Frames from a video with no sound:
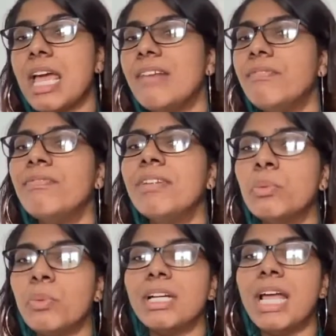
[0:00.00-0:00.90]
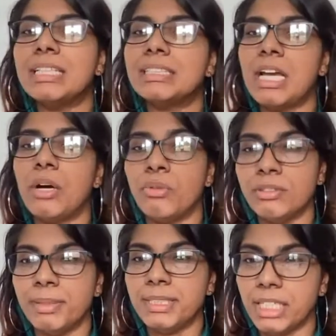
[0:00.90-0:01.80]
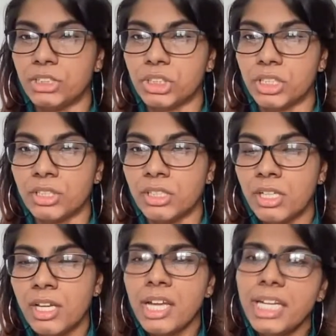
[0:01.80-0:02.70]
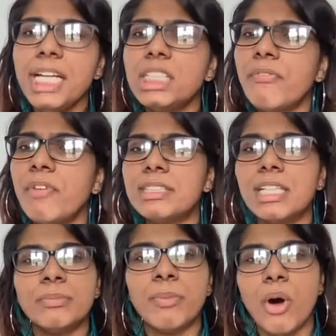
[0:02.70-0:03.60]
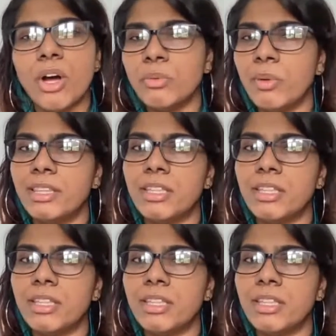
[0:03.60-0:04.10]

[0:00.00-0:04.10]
everyone has their own potential. Each of us is born with